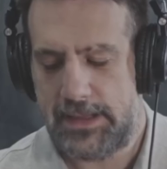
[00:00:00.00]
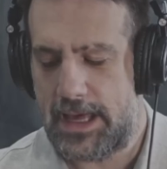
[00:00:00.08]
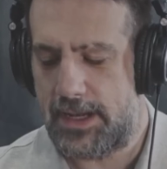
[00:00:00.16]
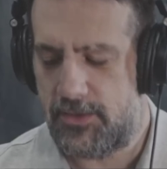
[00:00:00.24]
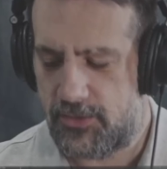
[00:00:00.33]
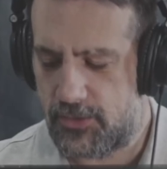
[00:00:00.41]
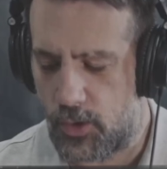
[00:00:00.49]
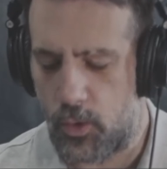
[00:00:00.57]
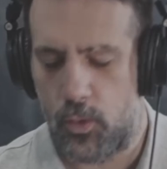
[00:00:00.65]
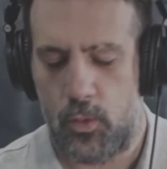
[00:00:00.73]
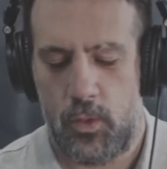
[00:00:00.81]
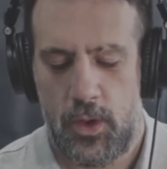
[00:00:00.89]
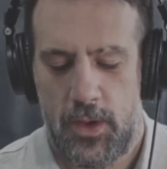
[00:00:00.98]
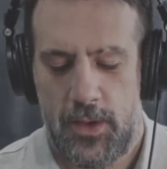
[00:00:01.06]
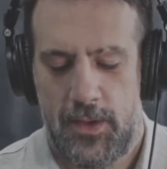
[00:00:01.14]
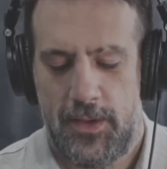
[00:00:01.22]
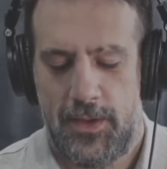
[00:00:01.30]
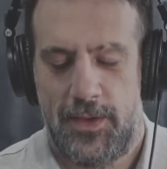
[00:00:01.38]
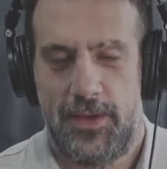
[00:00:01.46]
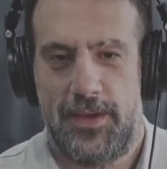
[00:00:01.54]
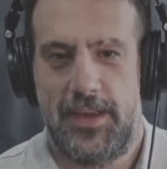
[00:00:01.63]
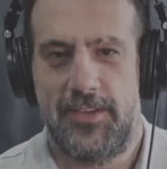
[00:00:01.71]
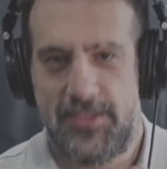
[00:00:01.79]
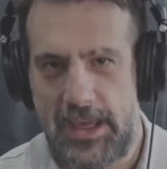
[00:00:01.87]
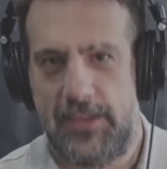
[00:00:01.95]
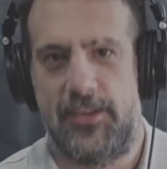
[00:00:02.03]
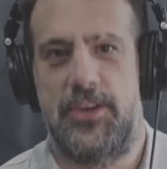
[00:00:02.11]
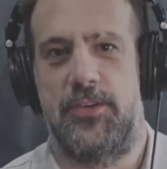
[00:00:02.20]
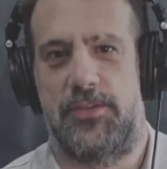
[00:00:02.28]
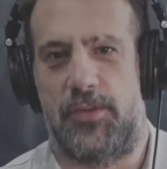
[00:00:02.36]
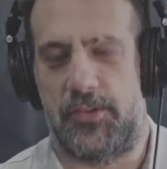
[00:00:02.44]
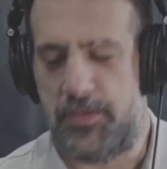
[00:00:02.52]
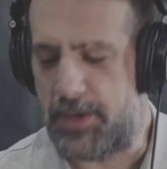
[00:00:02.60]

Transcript: that is so insanely useful to